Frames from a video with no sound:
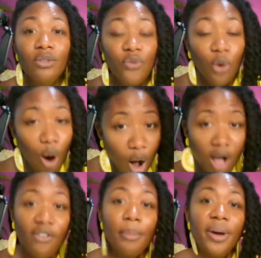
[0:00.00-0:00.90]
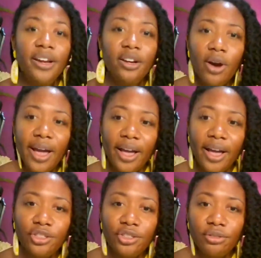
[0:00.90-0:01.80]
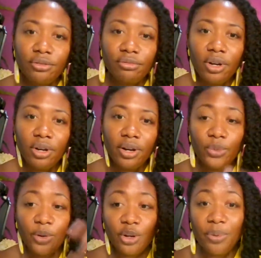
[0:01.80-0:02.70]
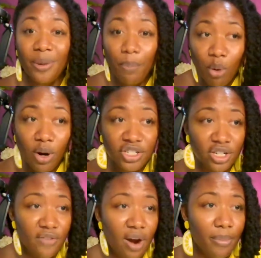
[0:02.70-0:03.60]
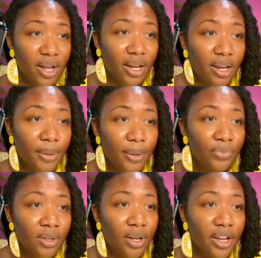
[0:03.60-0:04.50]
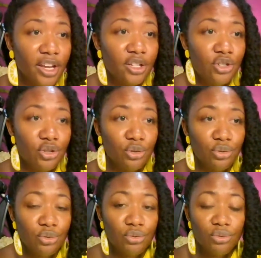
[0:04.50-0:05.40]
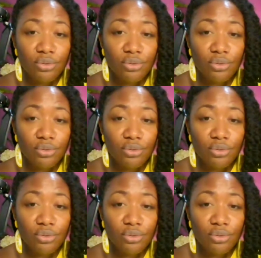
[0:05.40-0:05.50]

for all of our money to crash. Okay, so we're going to put a portion of our money into